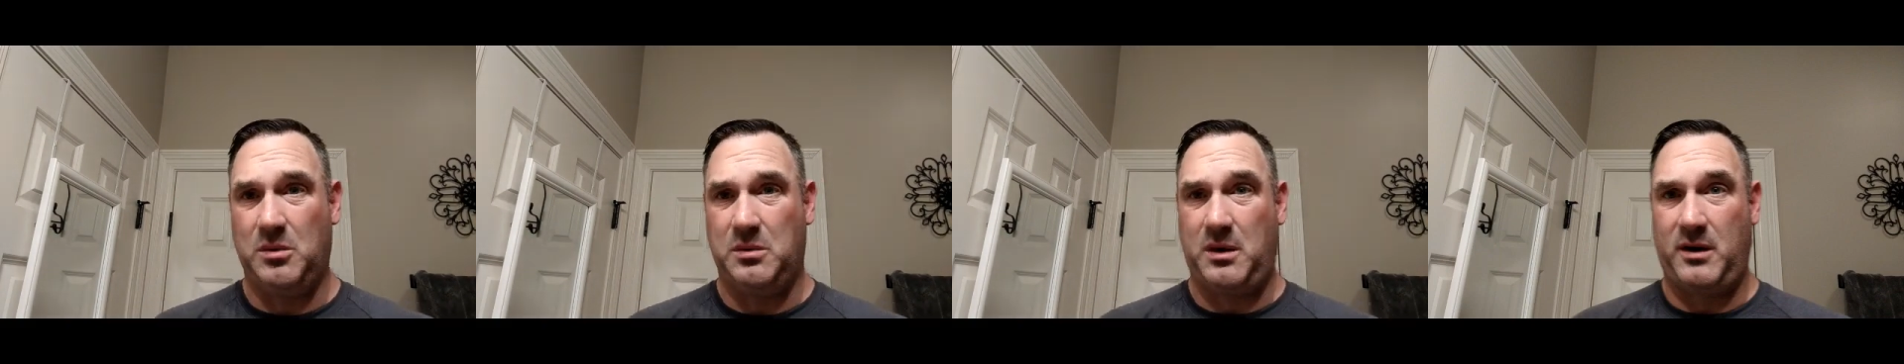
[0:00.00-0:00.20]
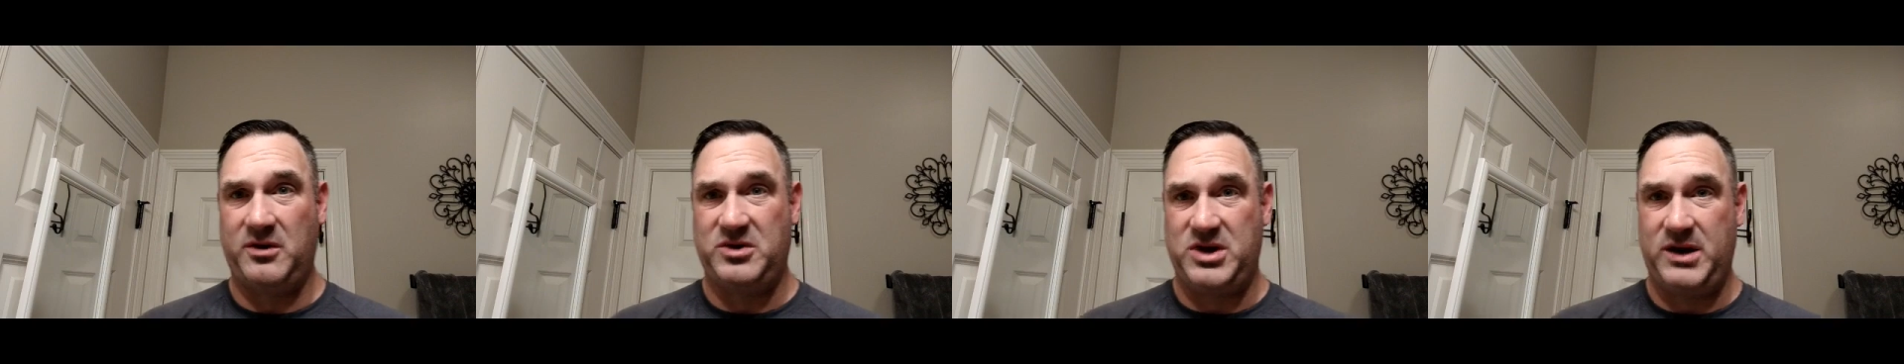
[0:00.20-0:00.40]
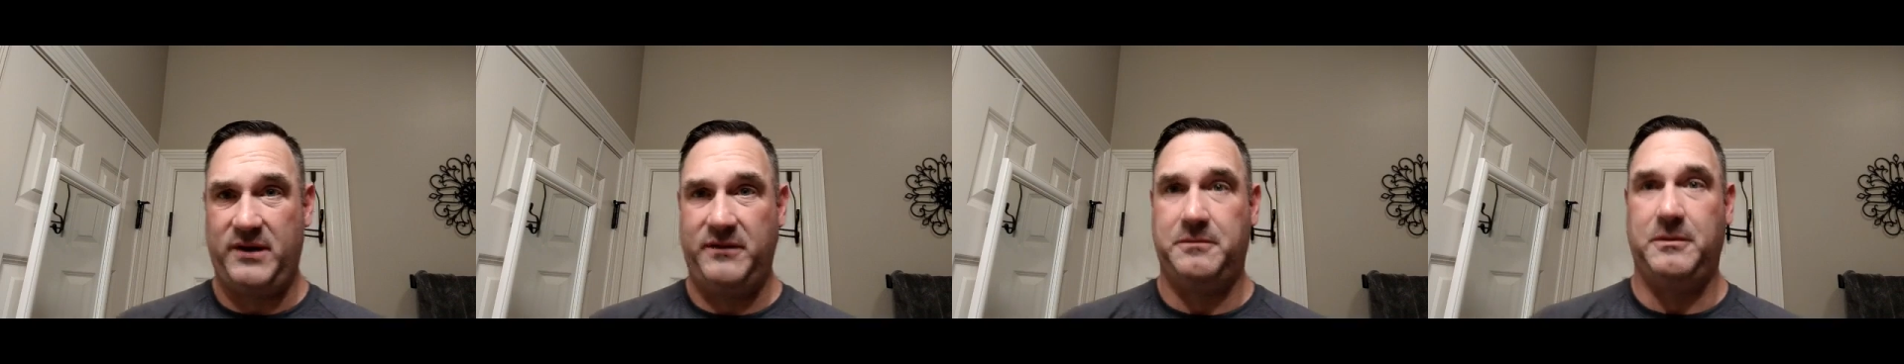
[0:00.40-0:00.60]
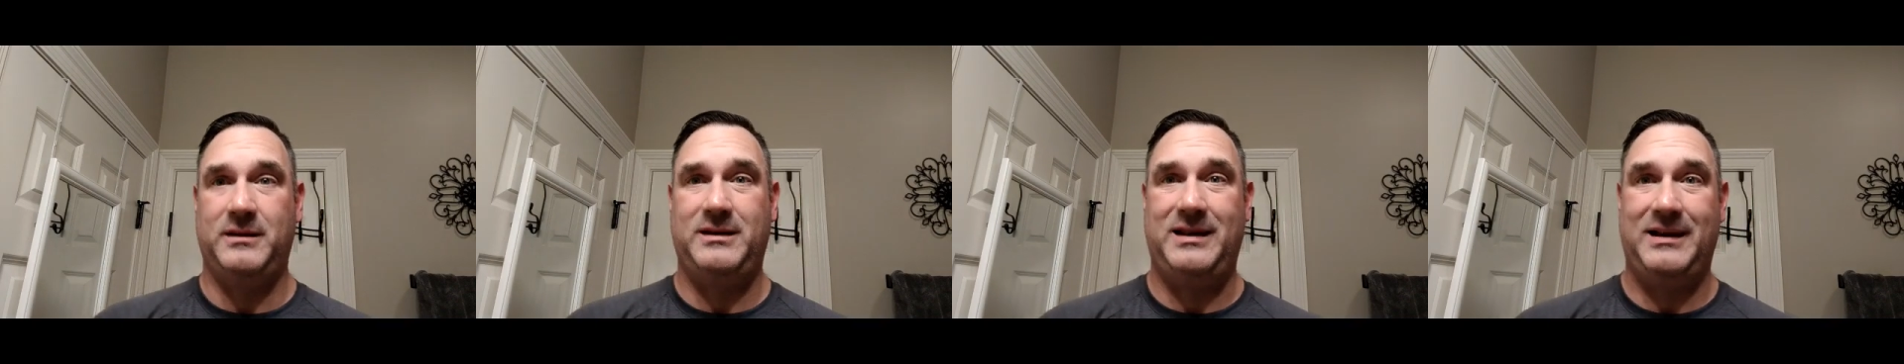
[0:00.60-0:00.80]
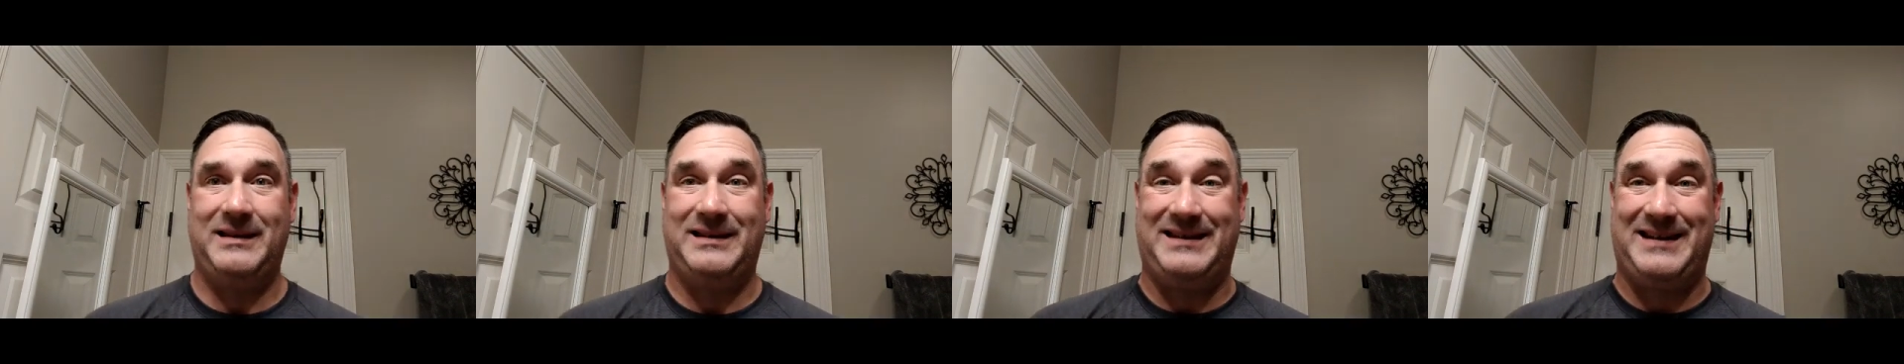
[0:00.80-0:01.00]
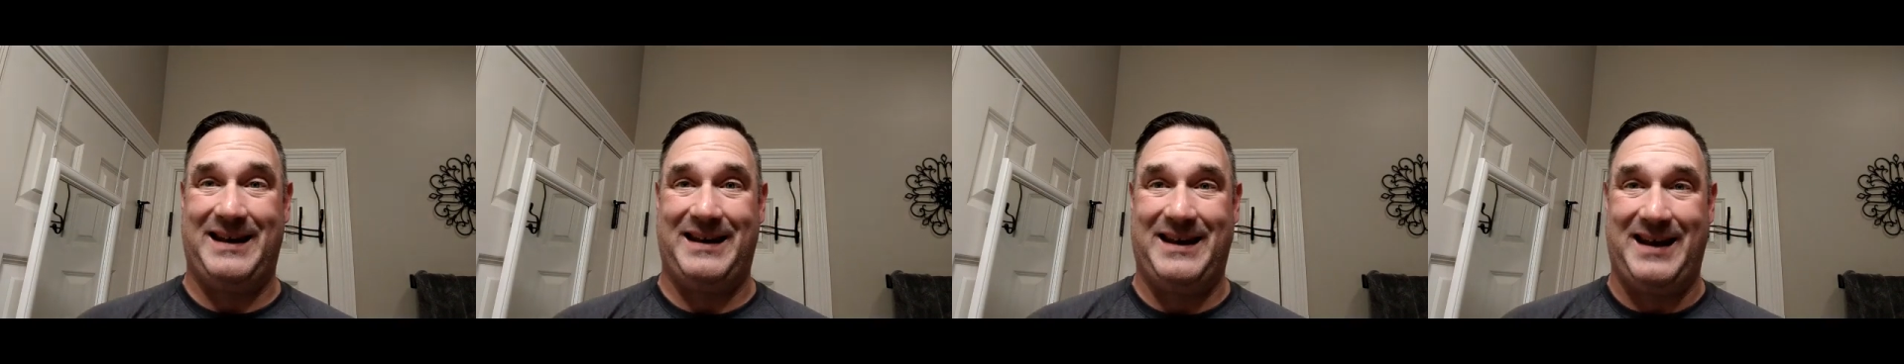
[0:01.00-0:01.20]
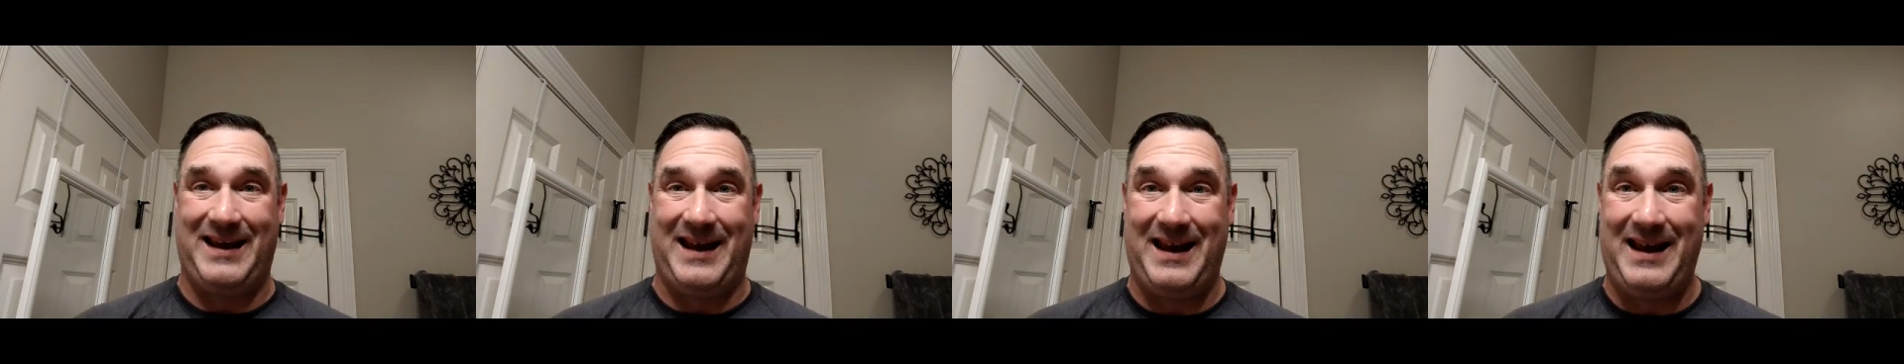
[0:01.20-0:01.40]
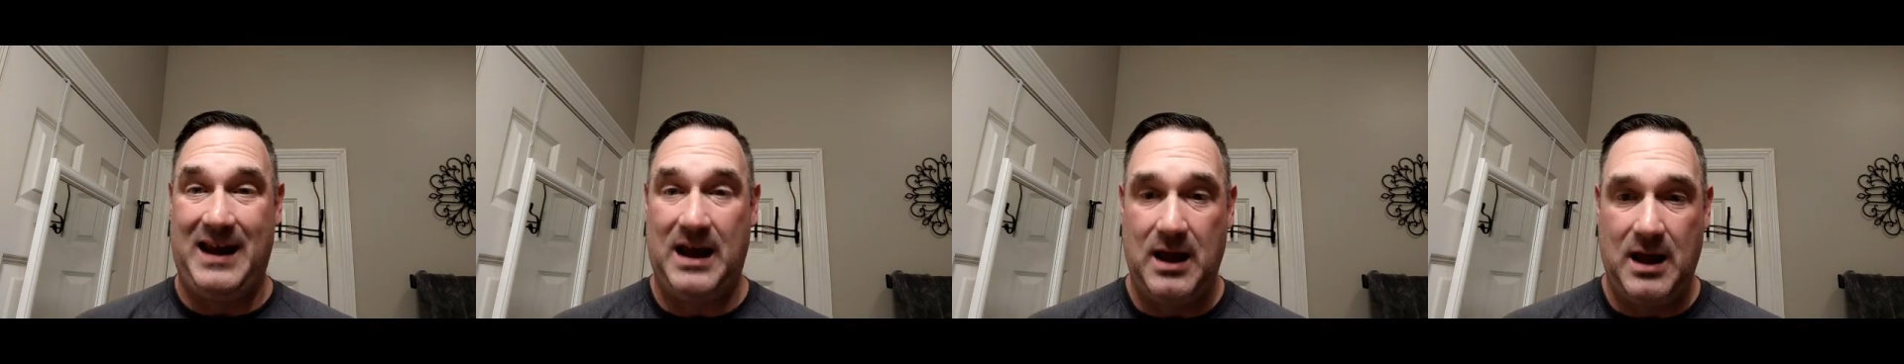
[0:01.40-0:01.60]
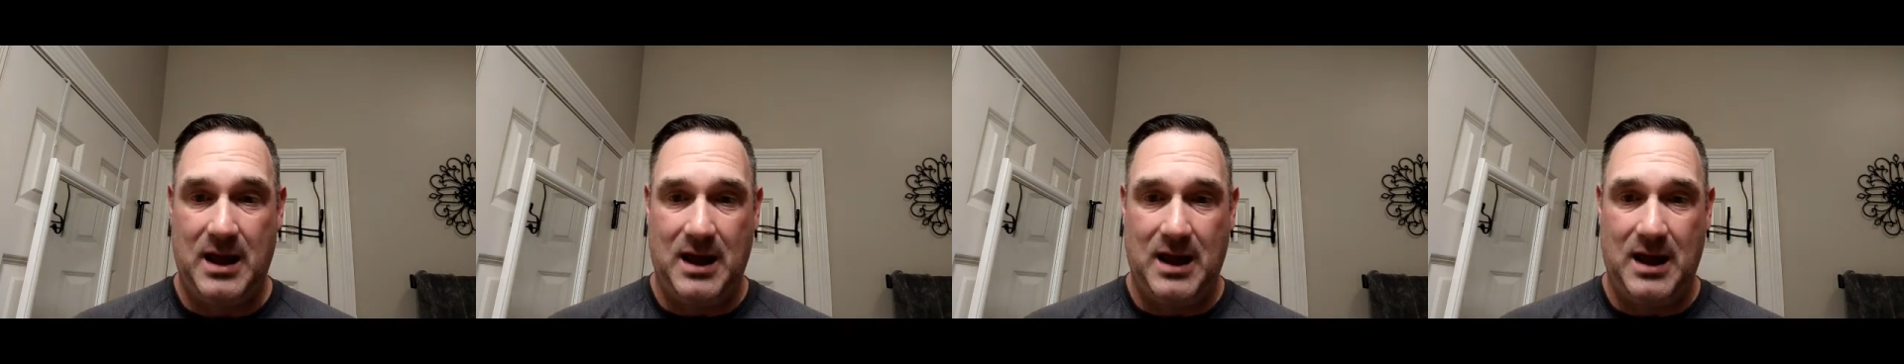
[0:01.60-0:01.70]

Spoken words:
water shaves, but today